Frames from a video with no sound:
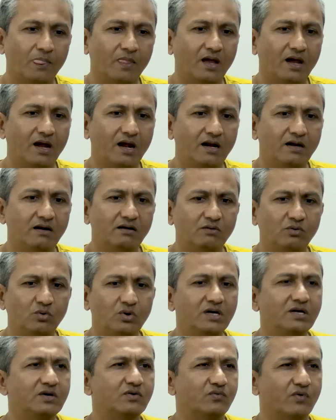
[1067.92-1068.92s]
And
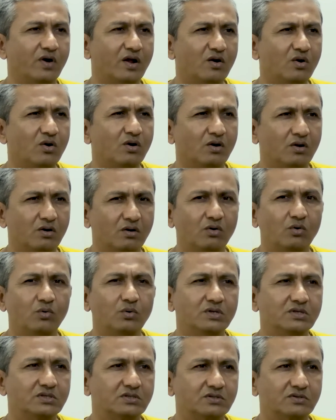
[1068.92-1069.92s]
only 12
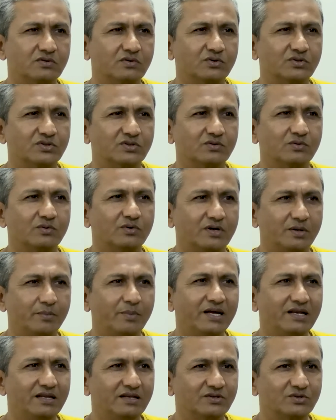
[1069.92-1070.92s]
overs or so
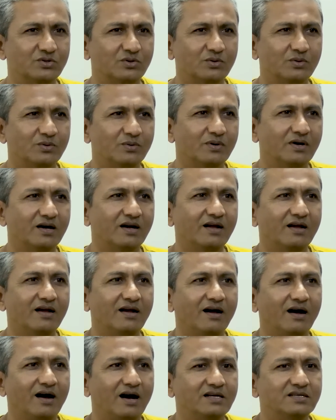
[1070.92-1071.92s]
remaining. So
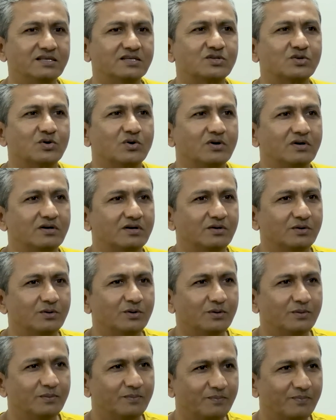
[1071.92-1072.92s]
I just thought,
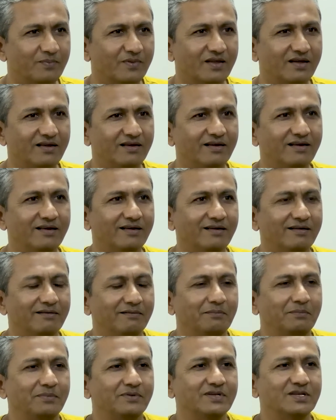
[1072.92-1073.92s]

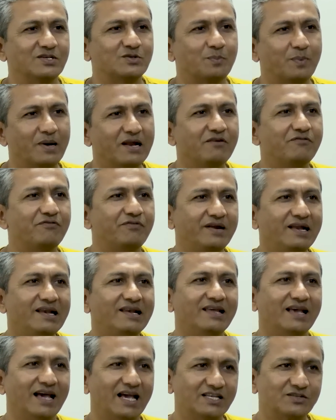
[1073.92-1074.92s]
just play
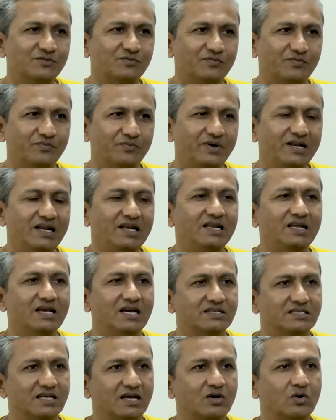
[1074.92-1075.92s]
freely
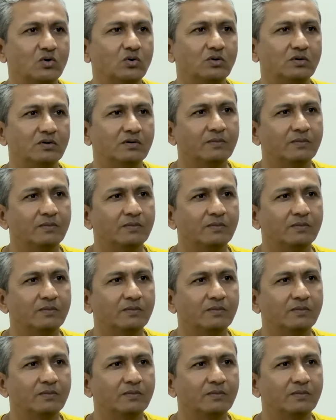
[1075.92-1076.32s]
as I could.